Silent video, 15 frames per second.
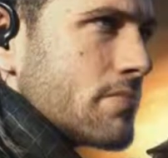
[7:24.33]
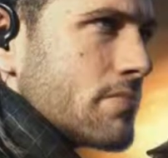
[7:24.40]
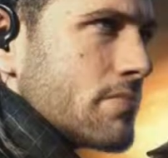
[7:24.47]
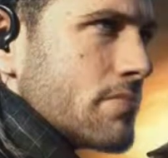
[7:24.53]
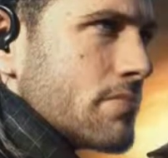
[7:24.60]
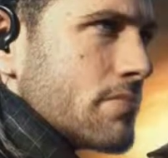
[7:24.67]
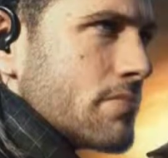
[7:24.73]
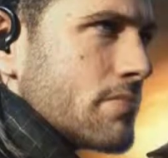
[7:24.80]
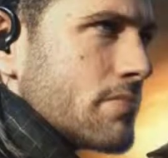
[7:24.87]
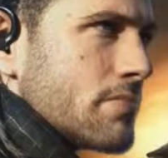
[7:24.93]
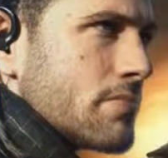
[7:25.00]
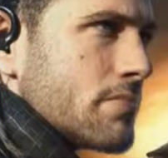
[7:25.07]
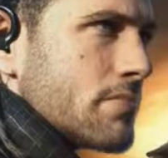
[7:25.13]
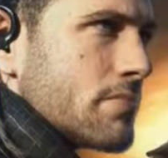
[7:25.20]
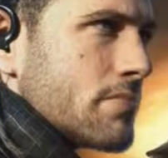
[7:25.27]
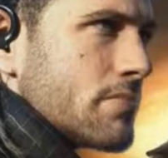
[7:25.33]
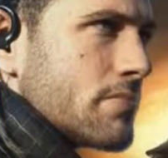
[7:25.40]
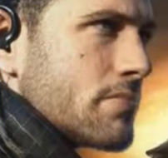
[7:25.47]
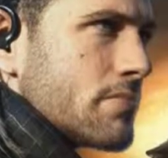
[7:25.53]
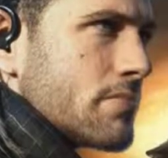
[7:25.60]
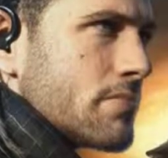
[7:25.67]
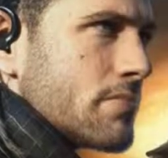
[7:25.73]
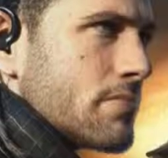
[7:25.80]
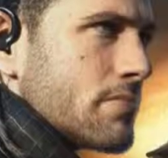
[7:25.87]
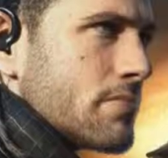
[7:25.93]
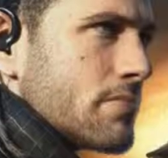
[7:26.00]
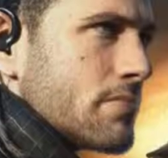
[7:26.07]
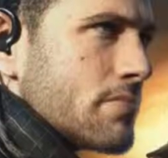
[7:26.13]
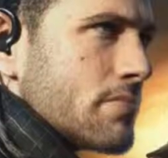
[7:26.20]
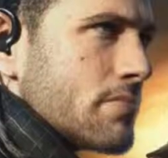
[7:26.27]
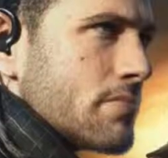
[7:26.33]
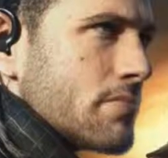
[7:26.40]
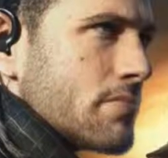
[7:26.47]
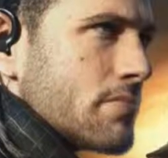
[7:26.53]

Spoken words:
[no speech]